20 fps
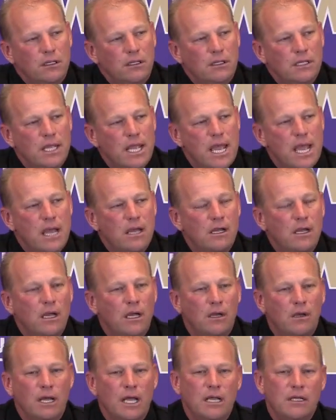
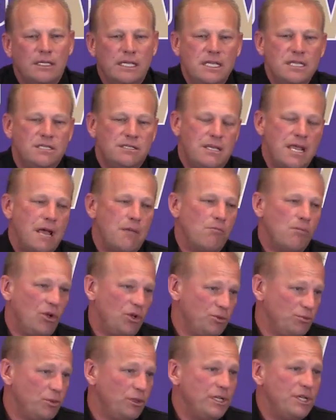Yeah. Oh, well, he's got
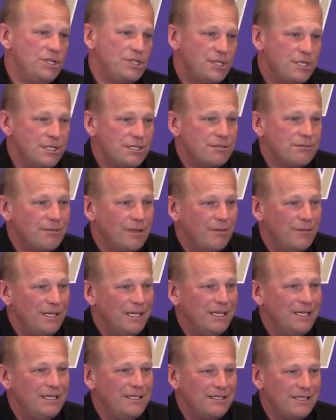multiple injuries. I
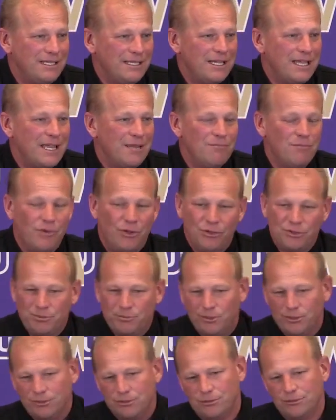mean, he had
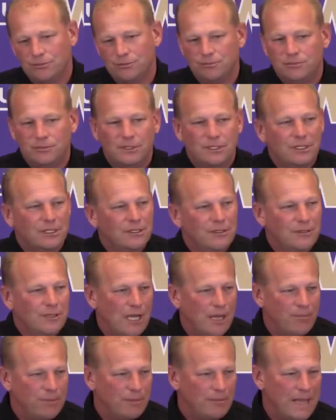multiple
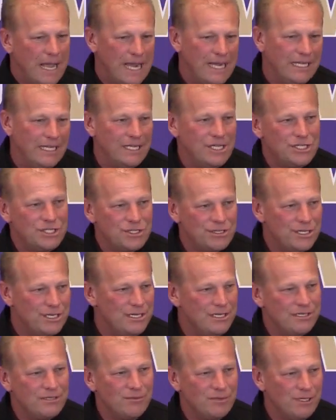upper body
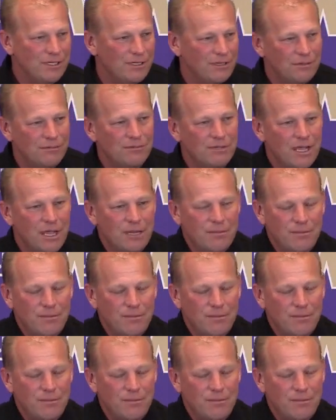injuries when you talk